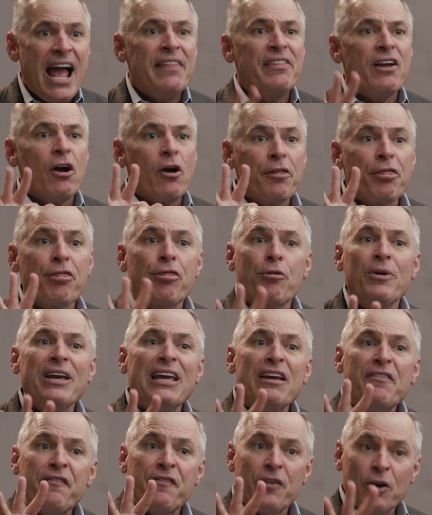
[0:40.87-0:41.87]
And there are
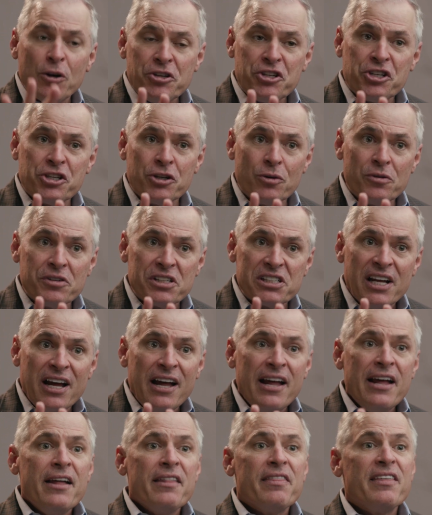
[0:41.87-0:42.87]
three virtues
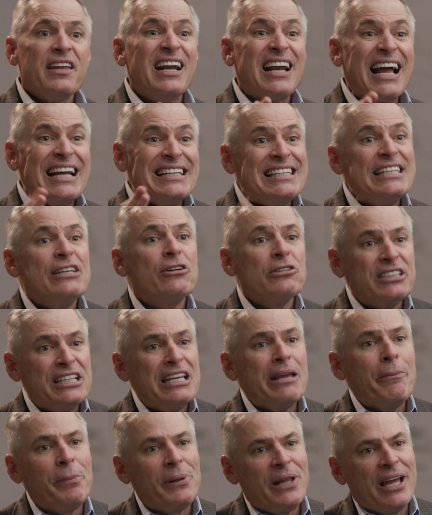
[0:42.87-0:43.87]
that an ideal
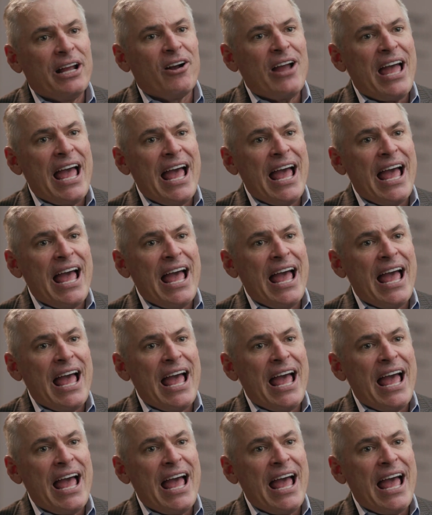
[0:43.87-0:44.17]
team player